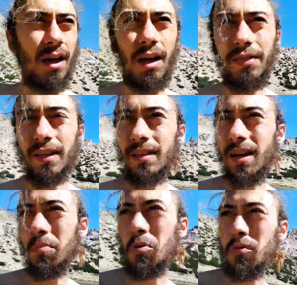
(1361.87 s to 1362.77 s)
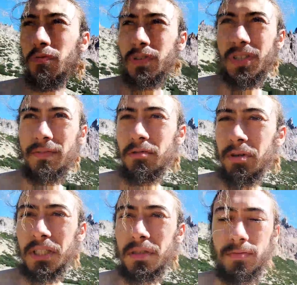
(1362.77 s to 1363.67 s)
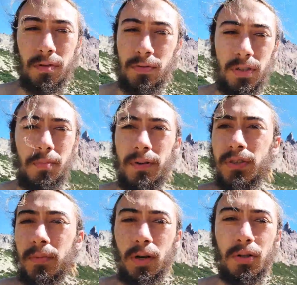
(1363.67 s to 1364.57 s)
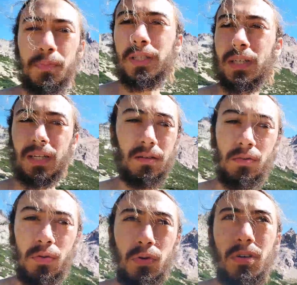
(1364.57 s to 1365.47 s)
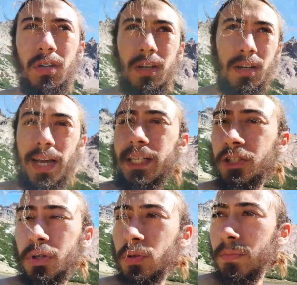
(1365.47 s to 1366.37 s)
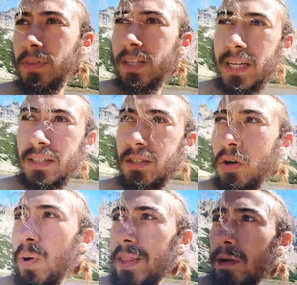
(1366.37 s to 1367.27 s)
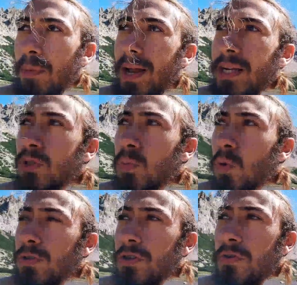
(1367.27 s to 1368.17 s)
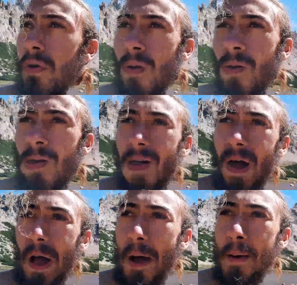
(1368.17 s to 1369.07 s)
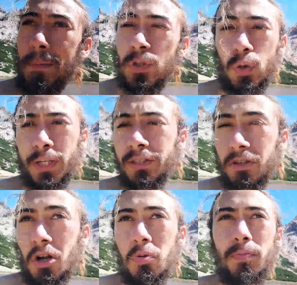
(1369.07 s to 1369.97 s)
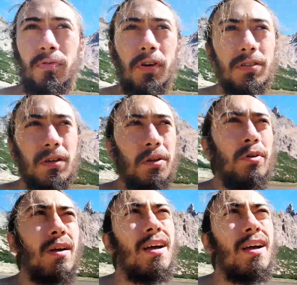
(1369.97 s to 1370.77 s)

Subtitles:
I think they want, for safety reasons, for example, if someone goes missing or injured or something, they need to know where they were planning to walk to. Not need to know, would prefer to know.